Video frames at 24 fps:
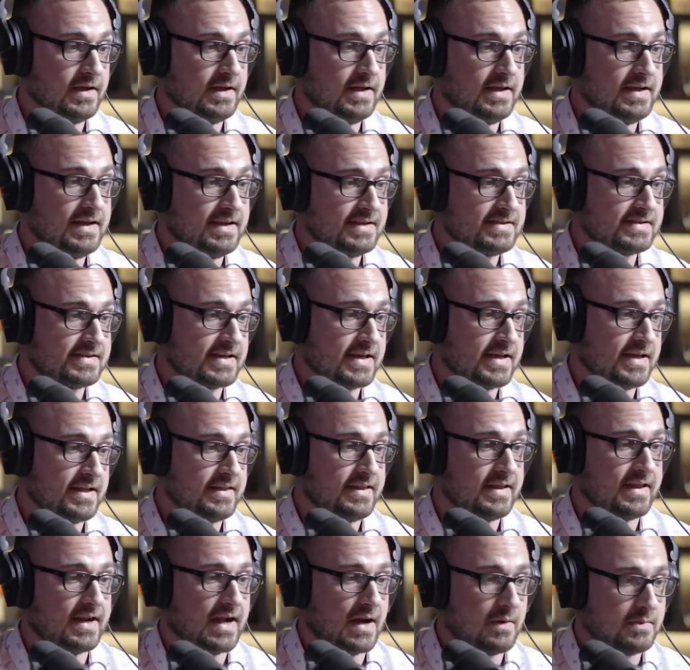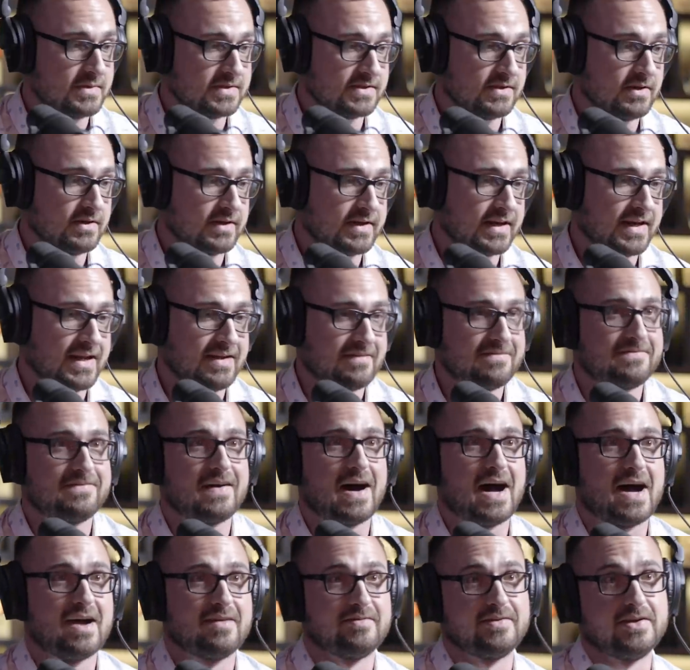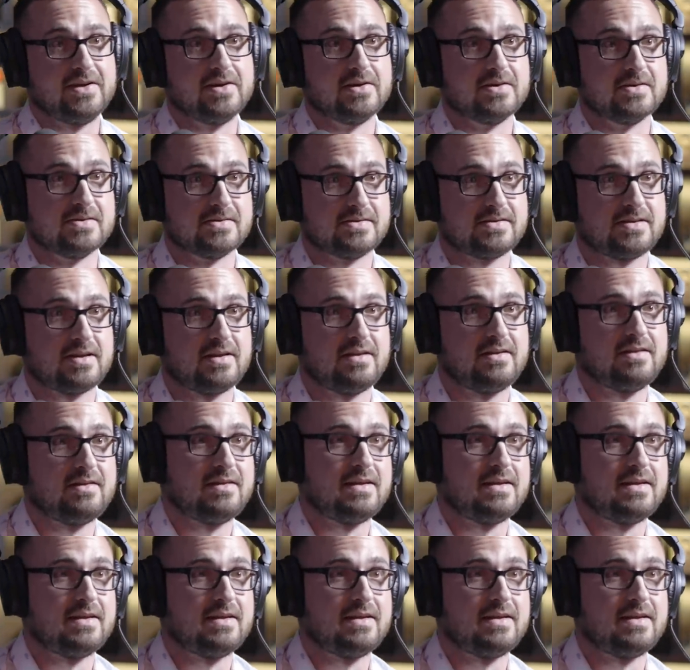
he said that I was looking at five years.